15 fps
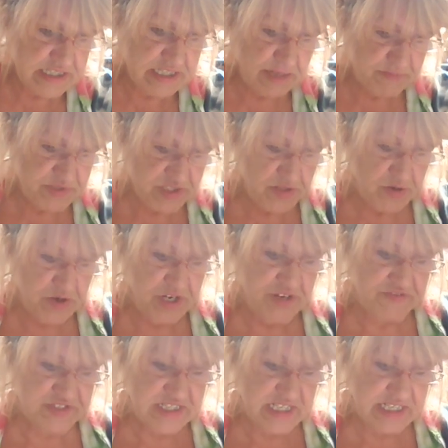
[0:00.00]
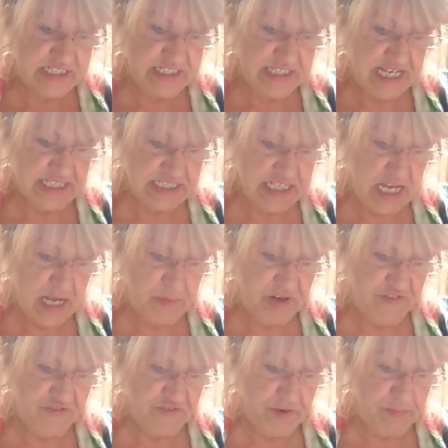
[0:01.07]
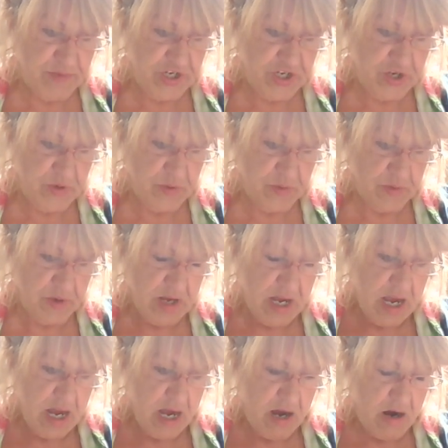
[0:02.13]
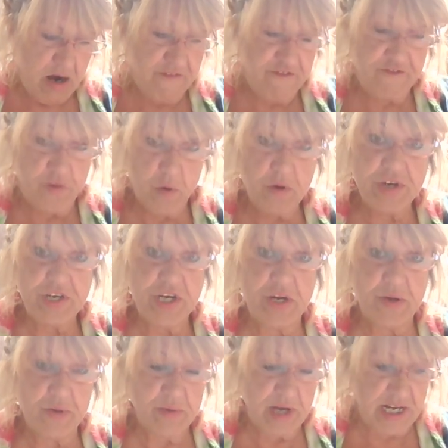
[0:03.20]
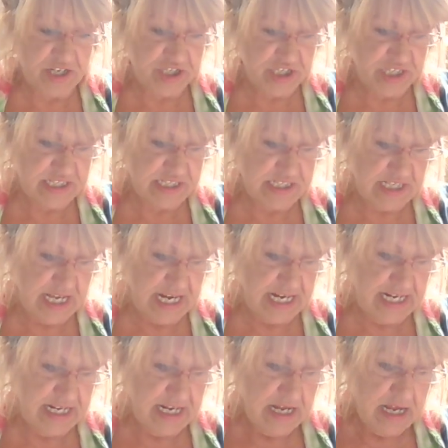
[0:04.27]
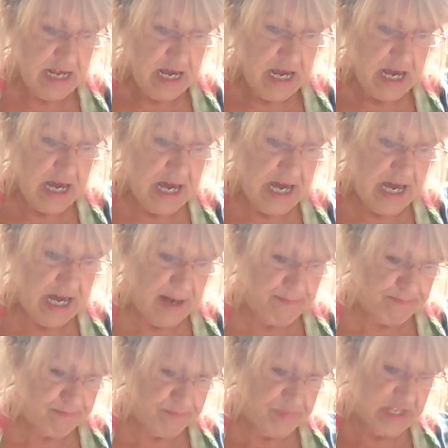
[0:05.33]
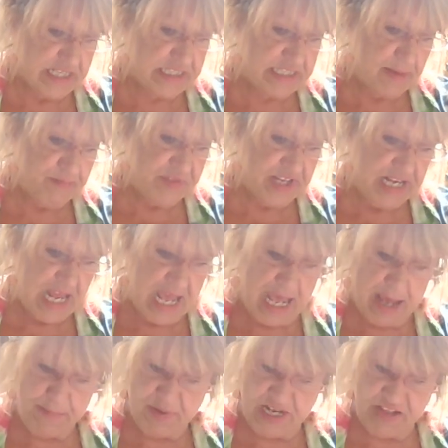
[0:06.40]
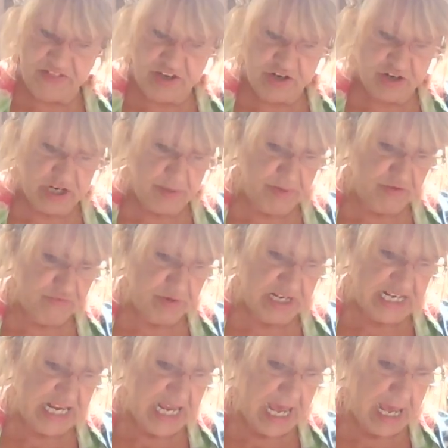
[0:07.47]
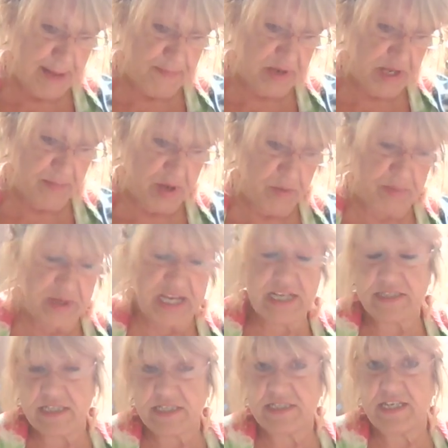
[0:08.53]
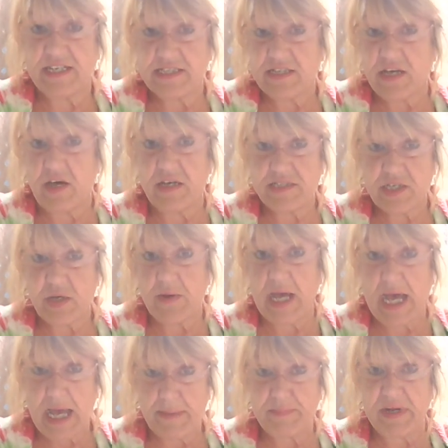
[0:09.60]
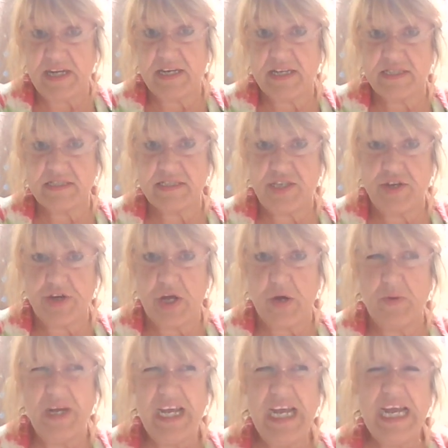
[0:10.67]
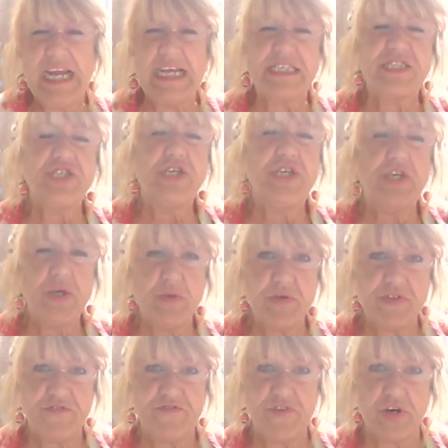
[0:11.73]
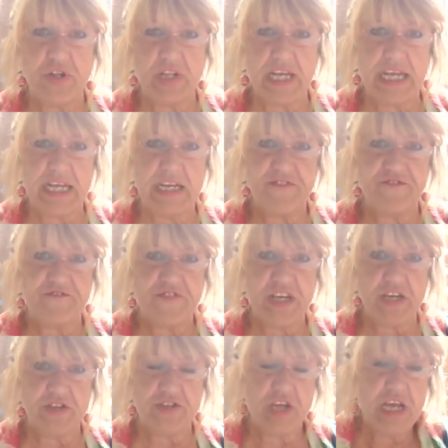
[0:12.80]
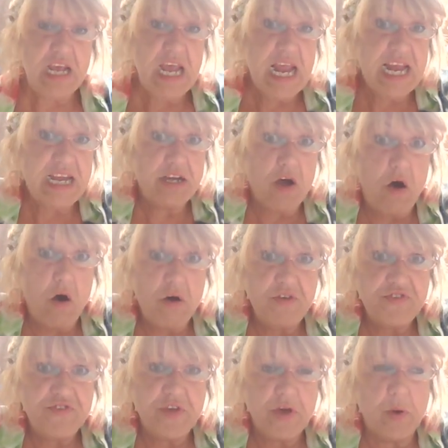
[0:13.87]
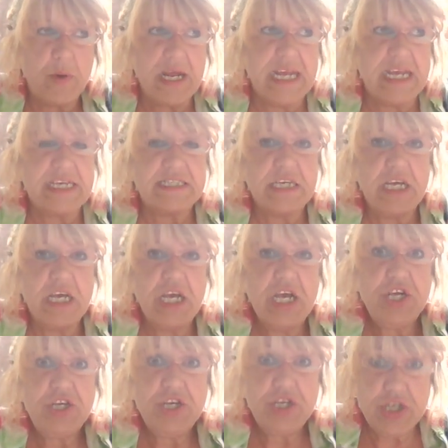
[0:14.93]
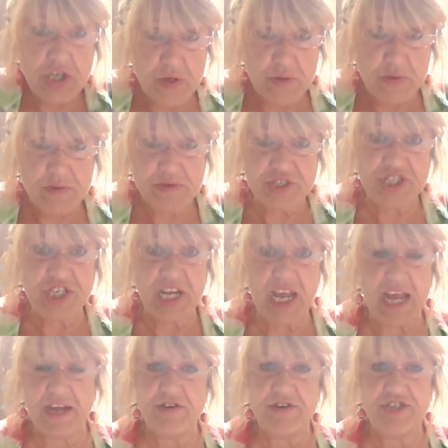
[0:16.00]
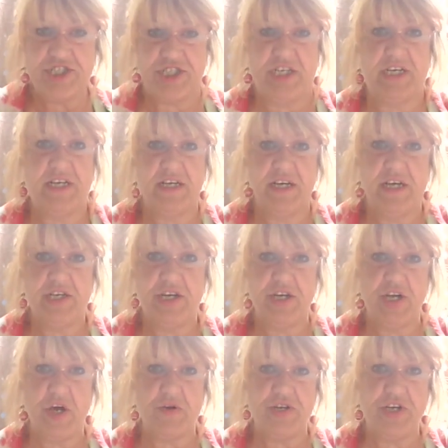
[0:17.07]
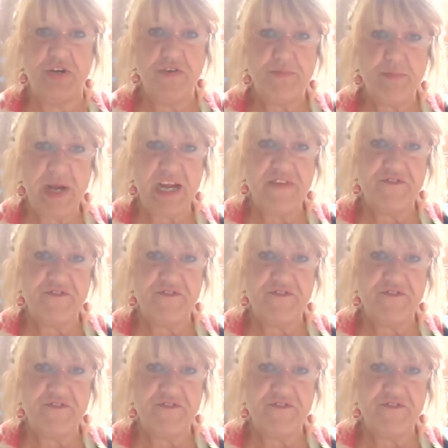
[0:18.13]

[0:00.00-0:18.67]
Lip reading: some sort of success coming from you, for you, I should say. Something happening that you're going to be really happy about, because the sun is also happiness, you know. It's youthful. It also is huge energy. You know, you may